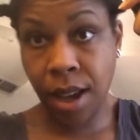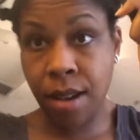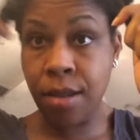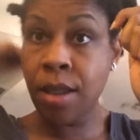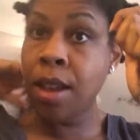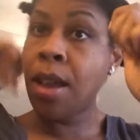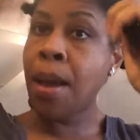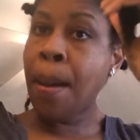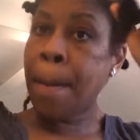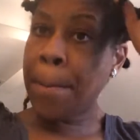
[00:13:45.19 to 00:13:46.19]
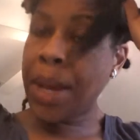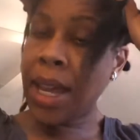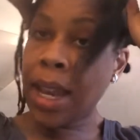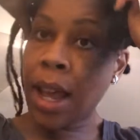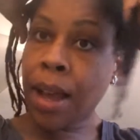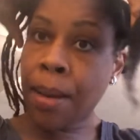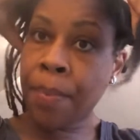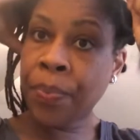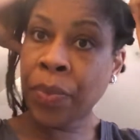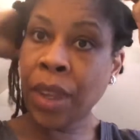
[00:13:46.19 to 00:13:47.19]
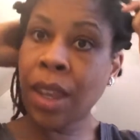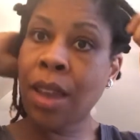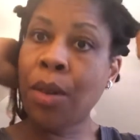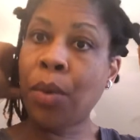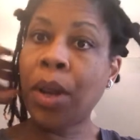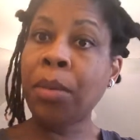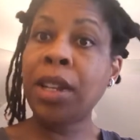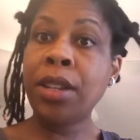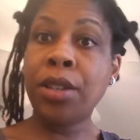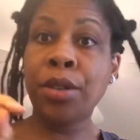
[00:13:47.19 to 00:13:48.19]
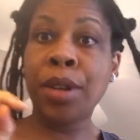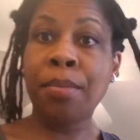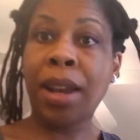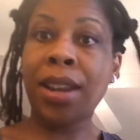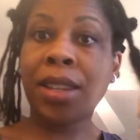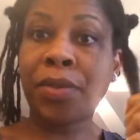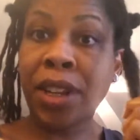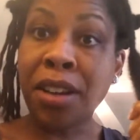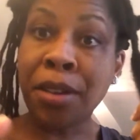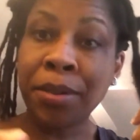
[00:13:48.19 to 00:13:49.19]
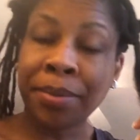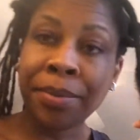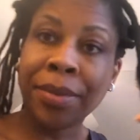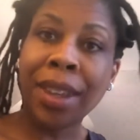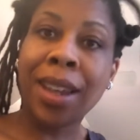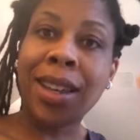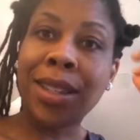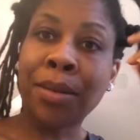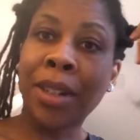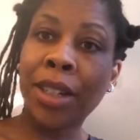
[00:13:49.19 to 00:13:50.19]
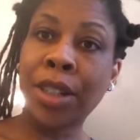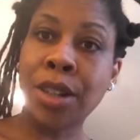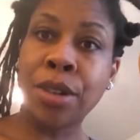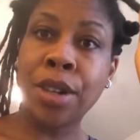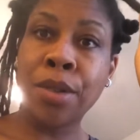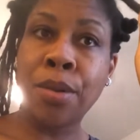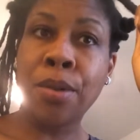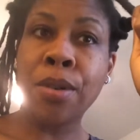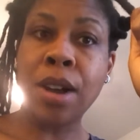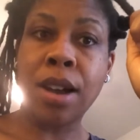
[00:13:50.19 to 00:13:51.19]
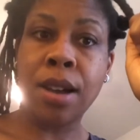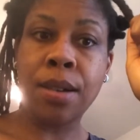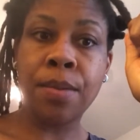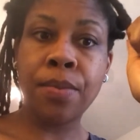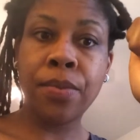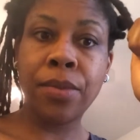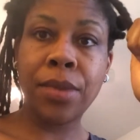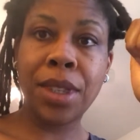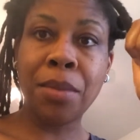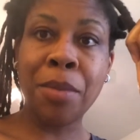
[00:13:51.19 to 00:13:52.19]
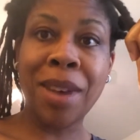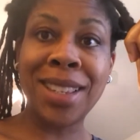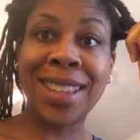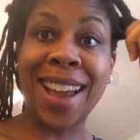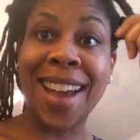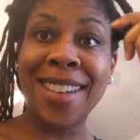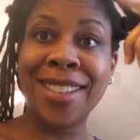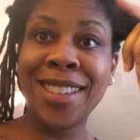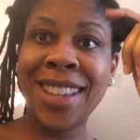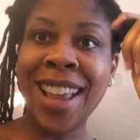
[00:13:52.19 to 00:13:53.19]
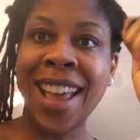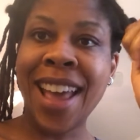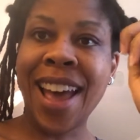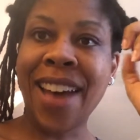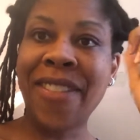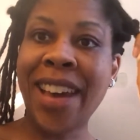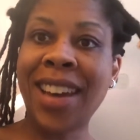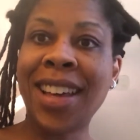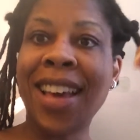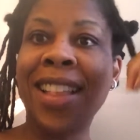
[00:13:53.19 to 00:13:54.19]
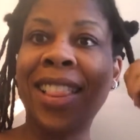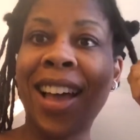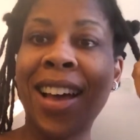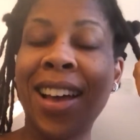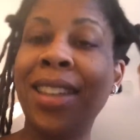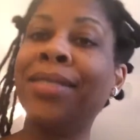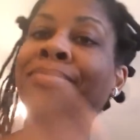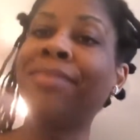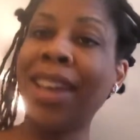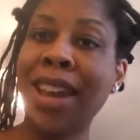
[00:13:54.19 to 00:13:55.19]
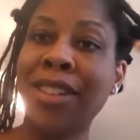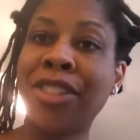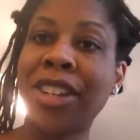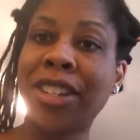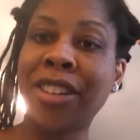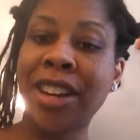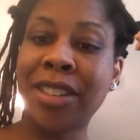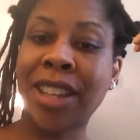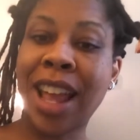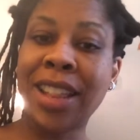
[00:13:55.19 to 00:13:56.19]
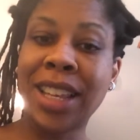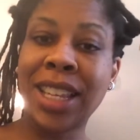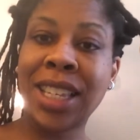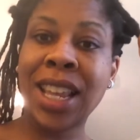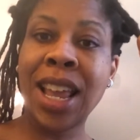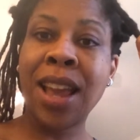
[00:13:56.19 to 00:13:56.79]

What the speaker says: out. But what I'm gonna do in my next video is I'm gonna show you some of my styles. I've had a lot of hairstylists